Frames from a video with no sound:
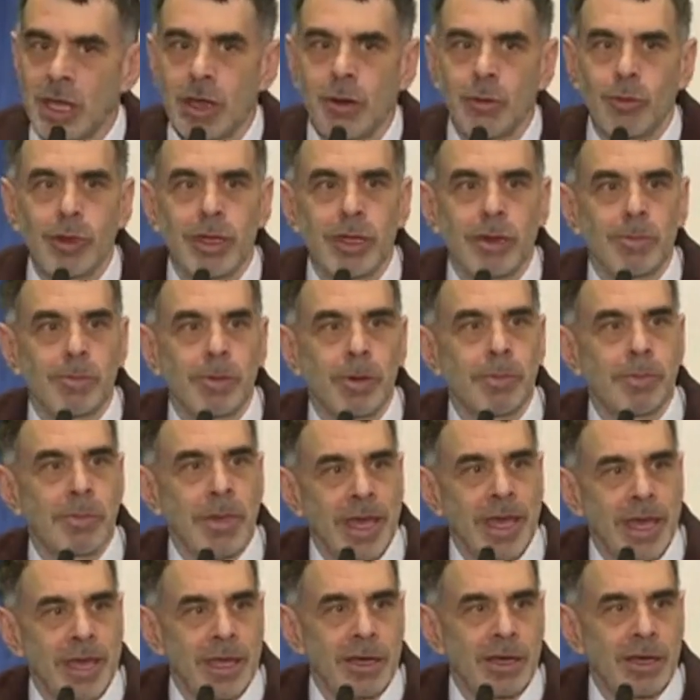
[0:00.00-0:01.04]
We are
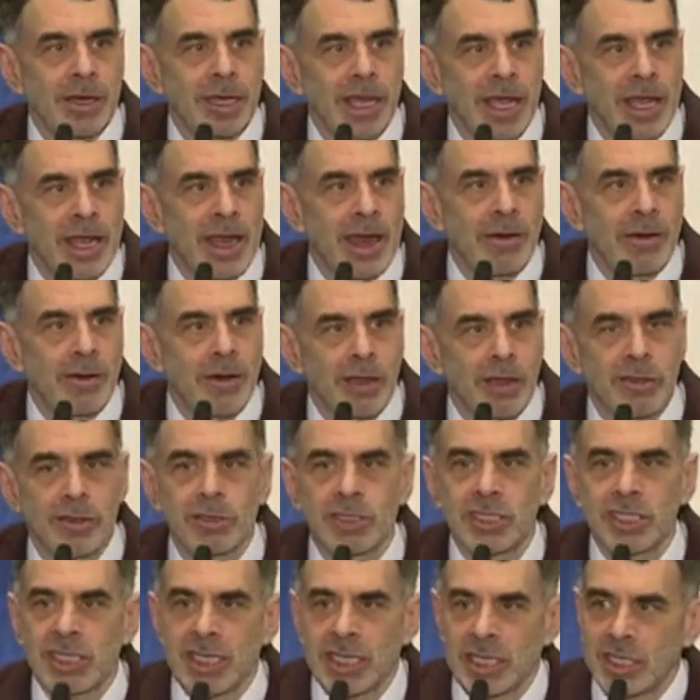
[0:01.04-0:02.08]
prepared at our other
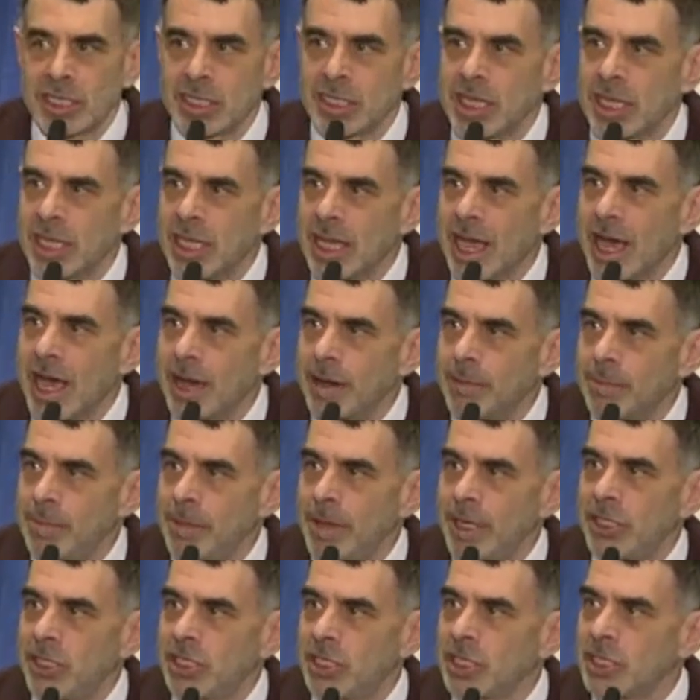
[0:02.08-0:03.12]
60
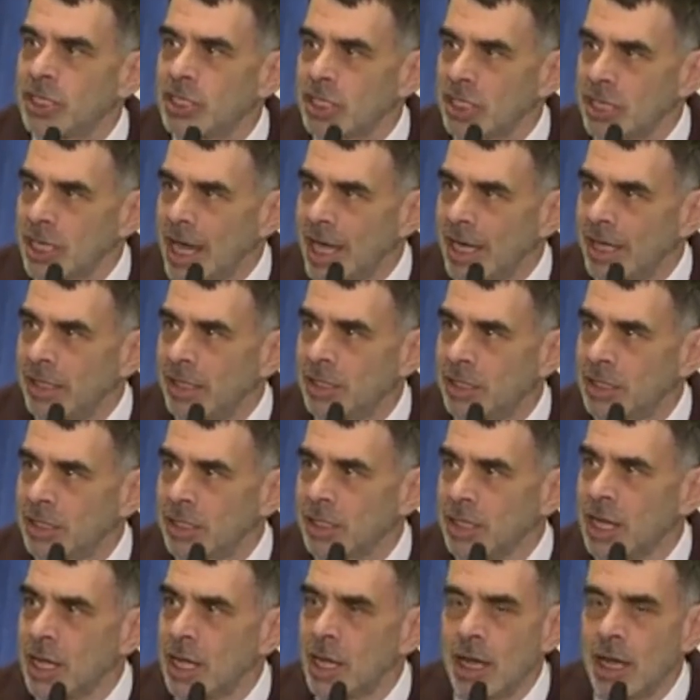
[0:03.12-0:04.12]
outpatient sites.